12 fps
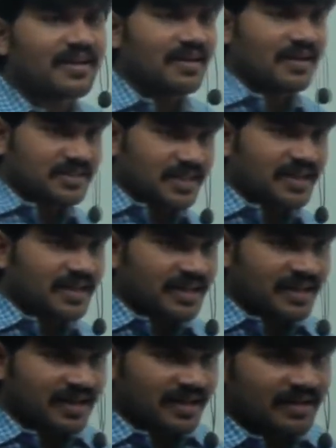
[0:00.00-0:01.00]
or
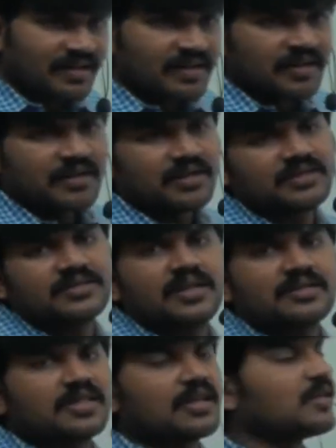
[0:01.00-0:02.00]
static area?
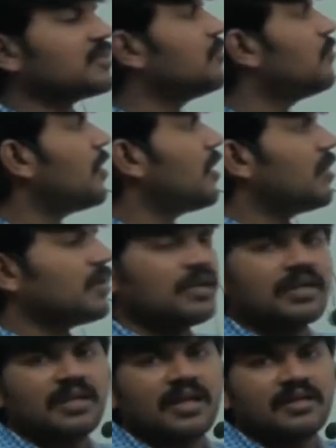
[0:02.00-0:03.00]
Instance area
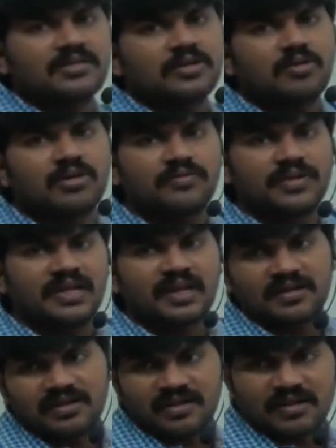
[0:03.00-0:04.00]
simple. Inner I is equal to
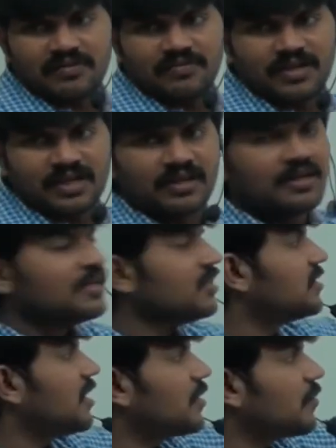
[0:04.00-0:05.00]
inner I dot
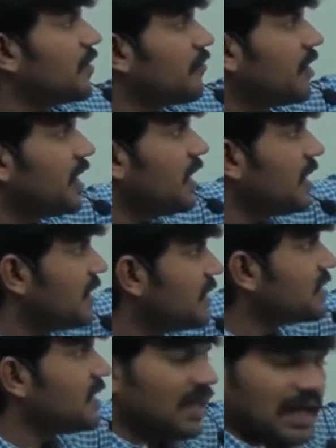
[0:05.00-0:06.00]
M1 is nothing but very
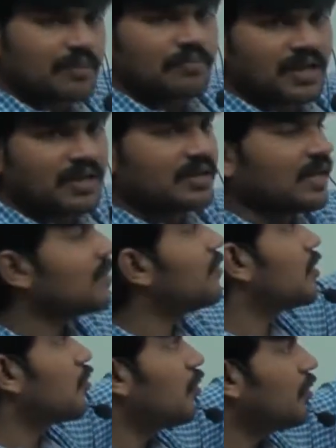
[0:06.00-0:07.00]
easy,
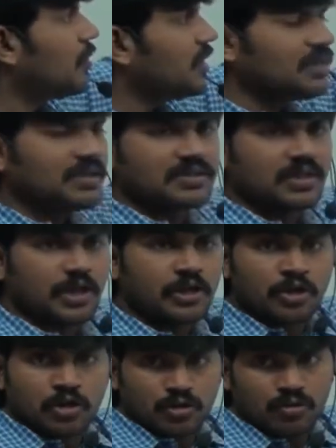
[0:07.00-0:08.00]
normal code only. This
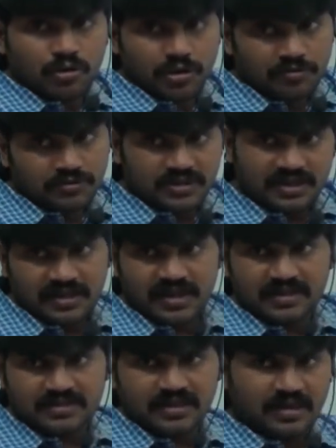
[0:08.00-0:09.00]
is no new
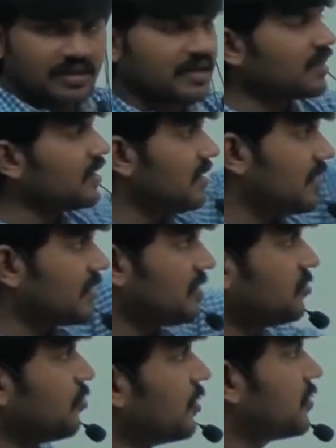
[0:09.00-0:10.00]
syntax. Are getting? Take
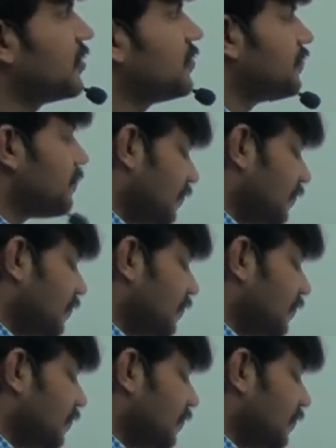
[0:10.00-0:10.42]
this part.